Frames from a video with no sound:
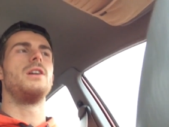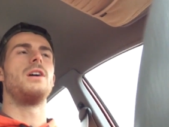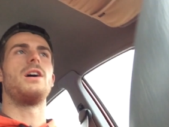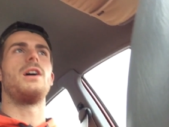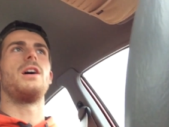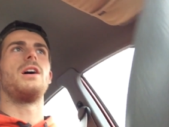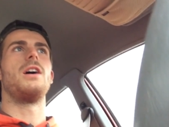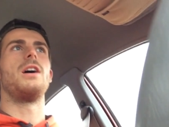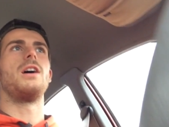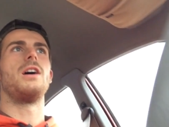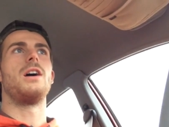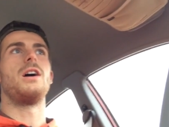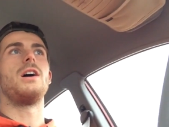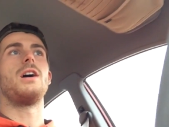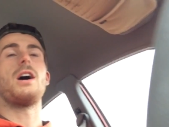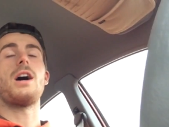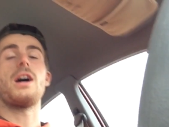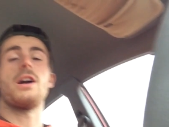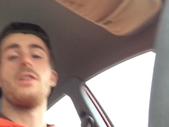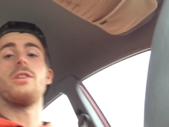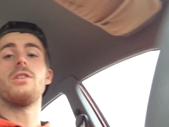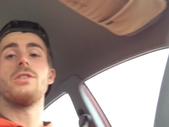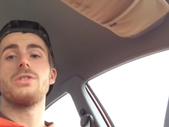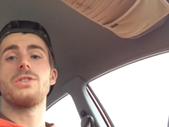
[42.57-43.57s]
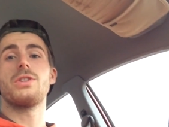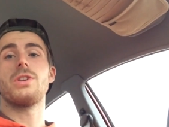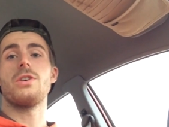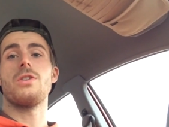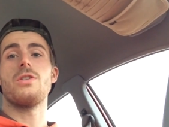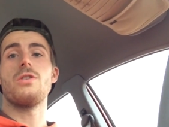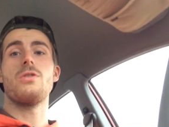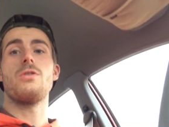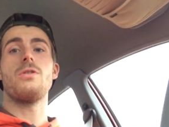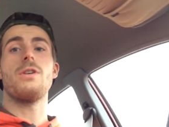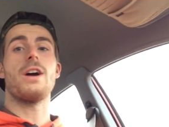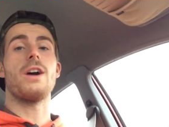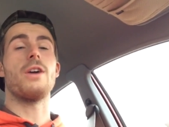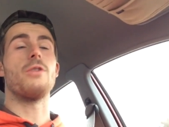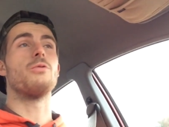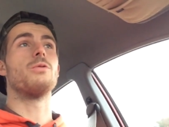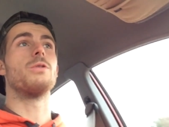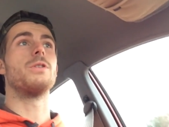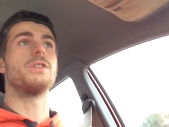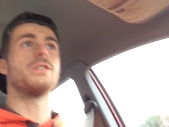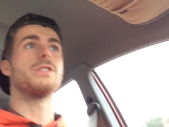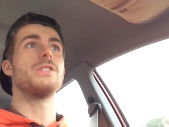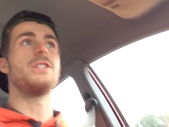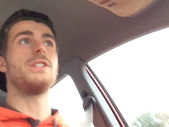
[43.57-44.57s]
uh, I also at
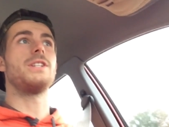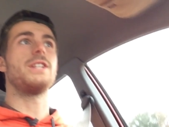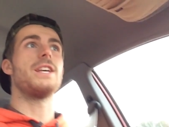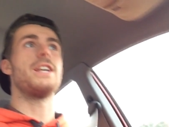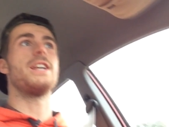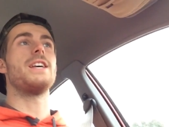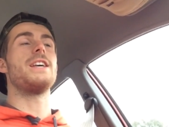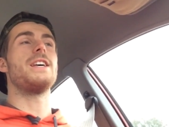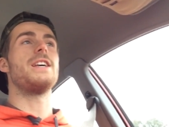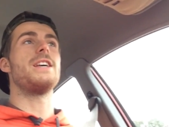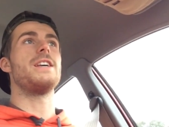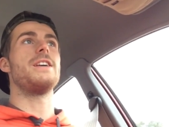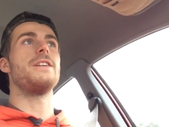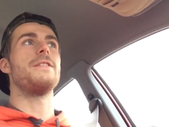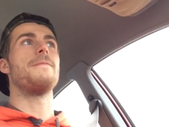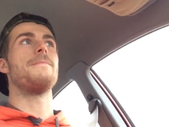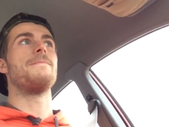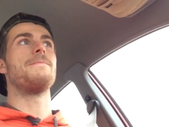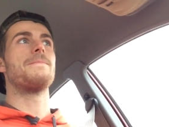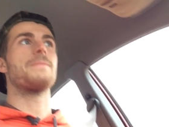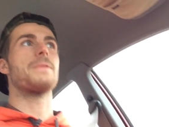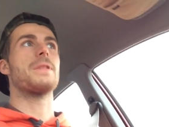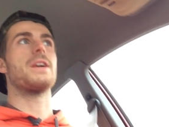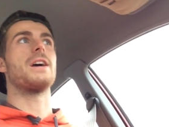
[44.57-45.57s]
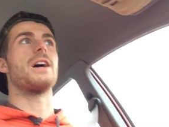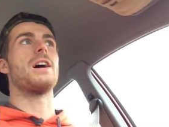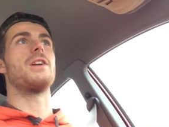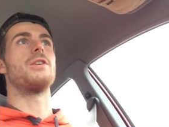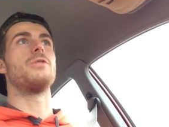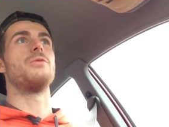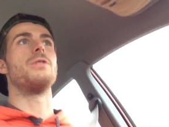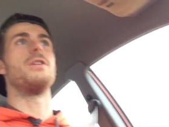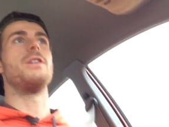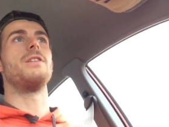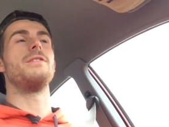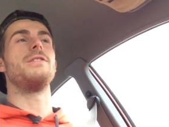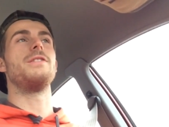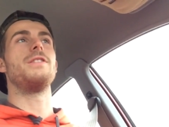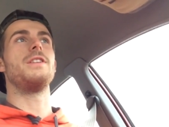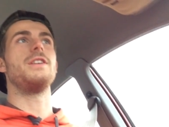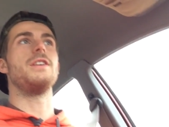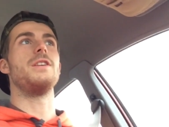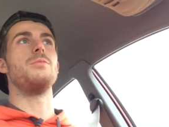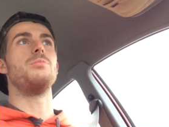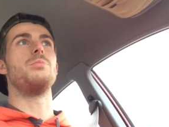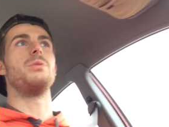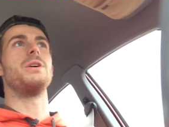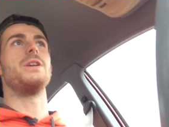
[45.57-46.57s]
work today got to run
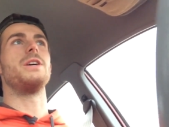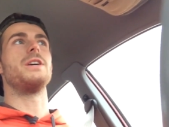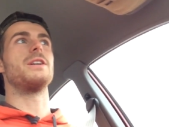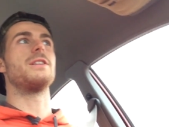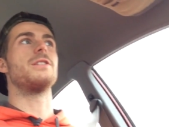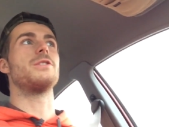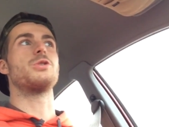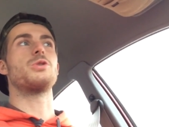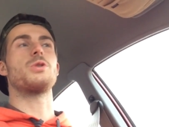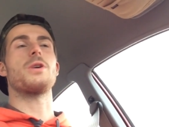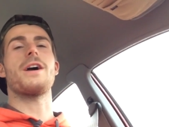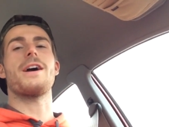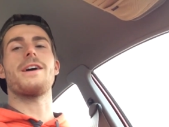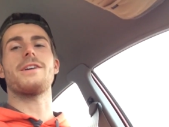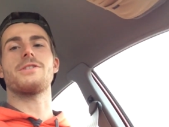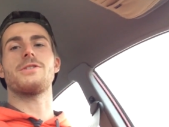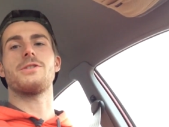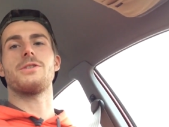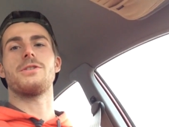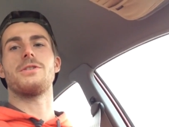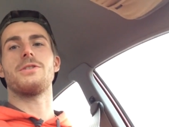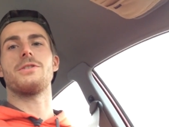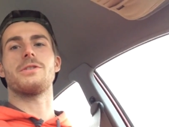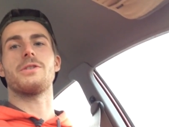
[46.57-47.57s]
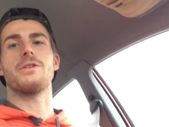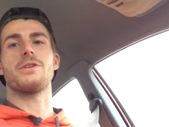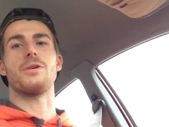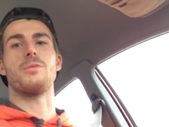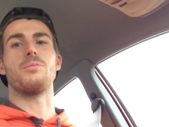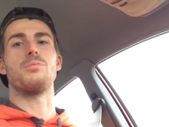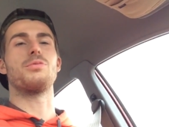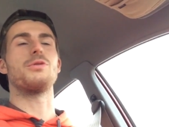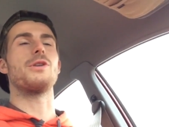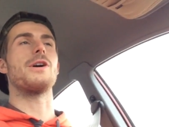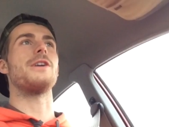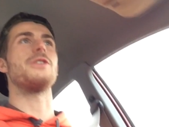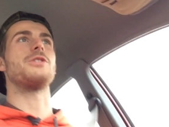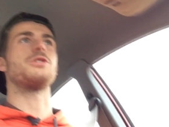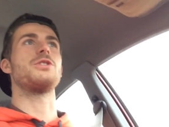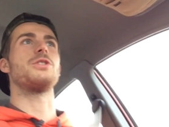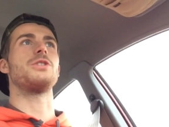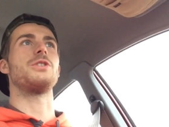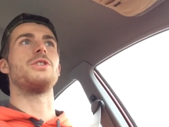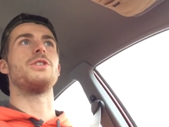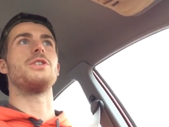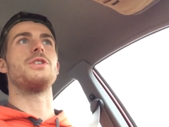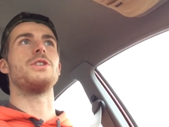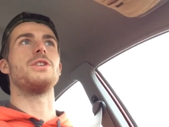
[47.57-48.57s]
the big tractor
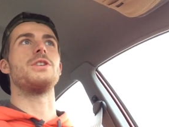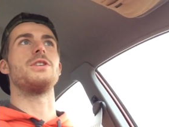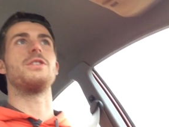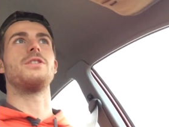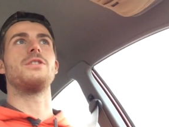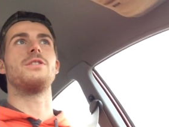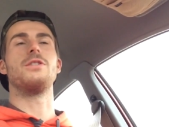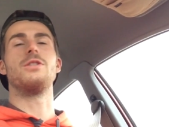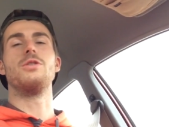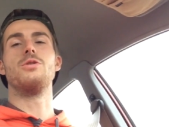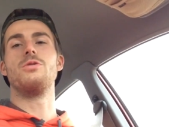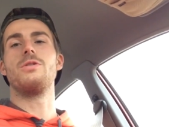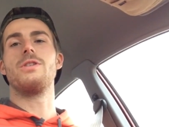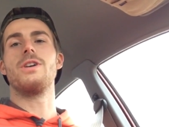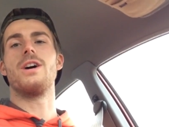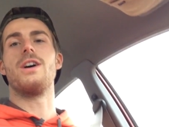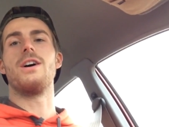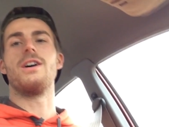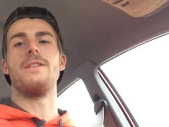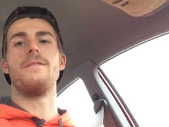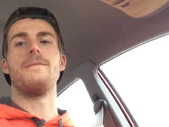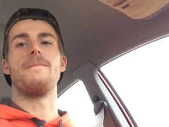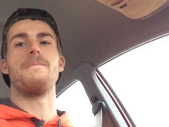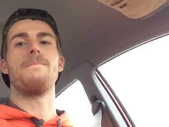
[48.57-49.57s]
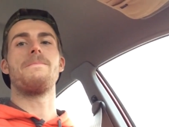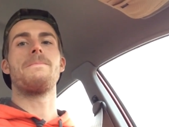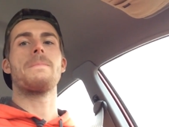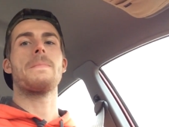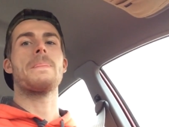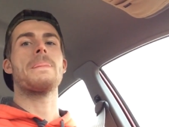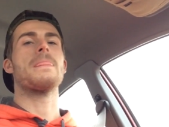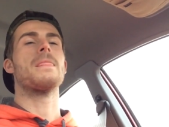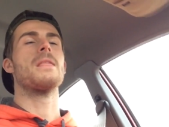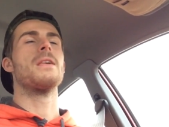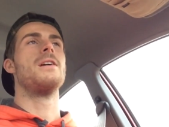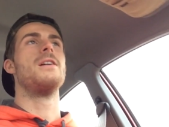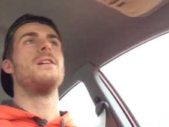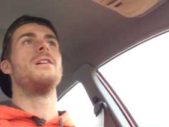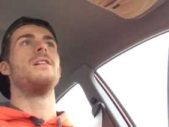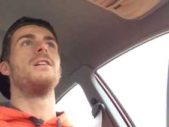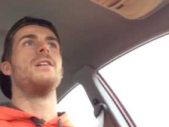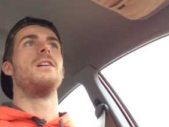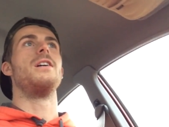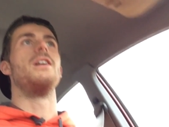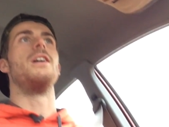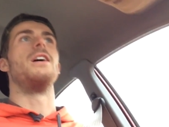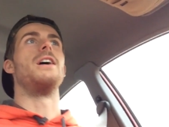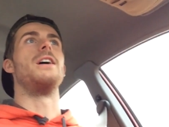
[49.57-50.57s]
compressor glue
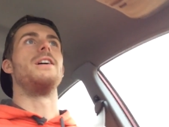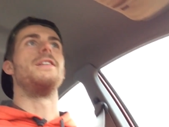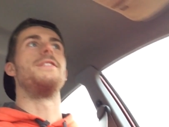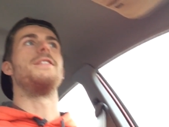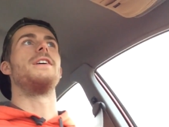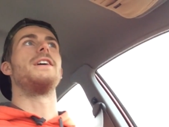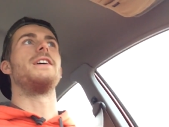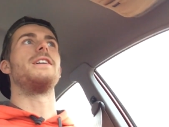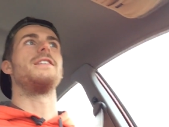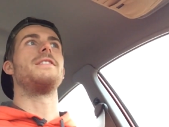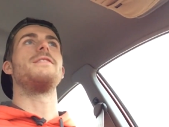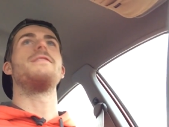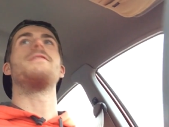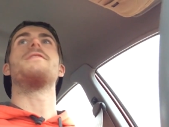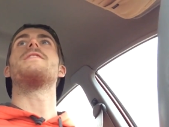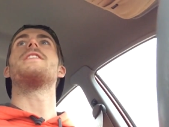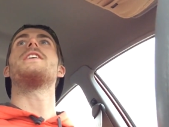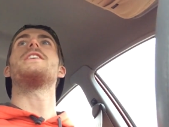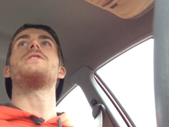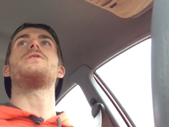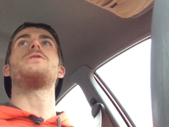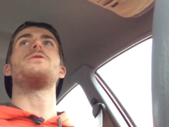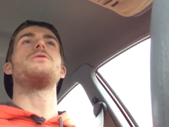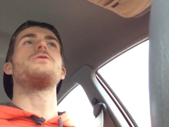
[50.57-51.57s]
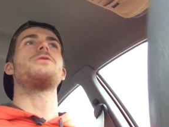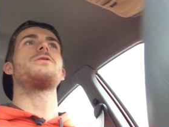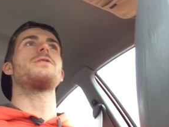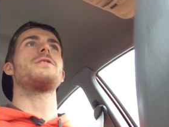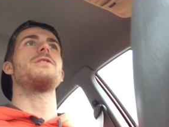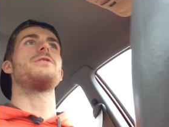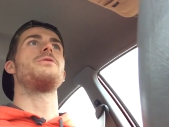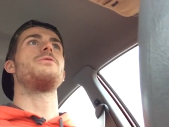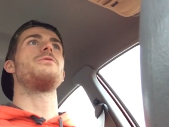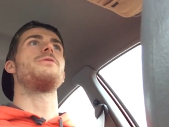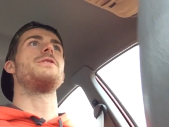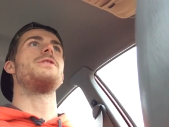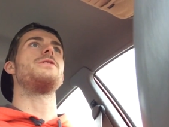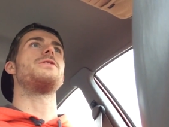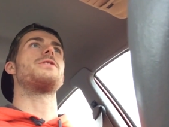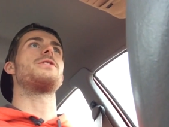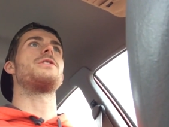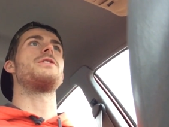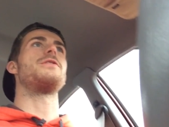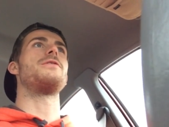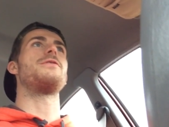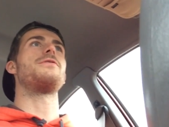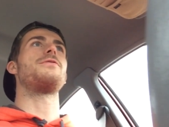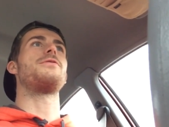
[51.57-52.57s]
gun, and that that's usually
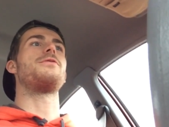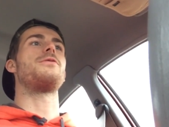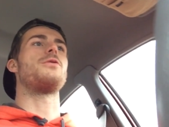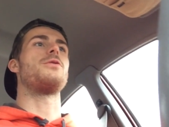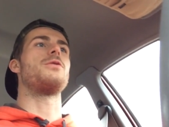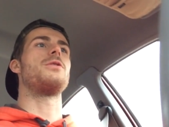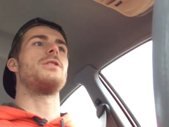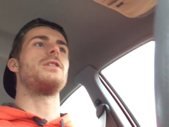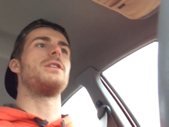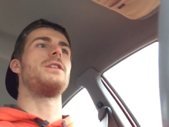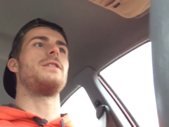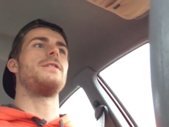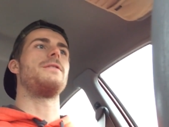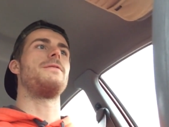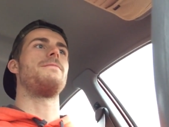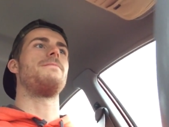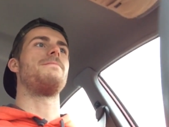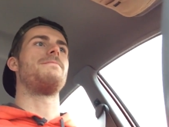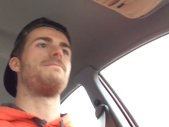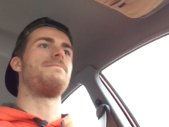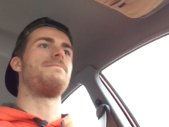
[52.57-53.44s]
reserved for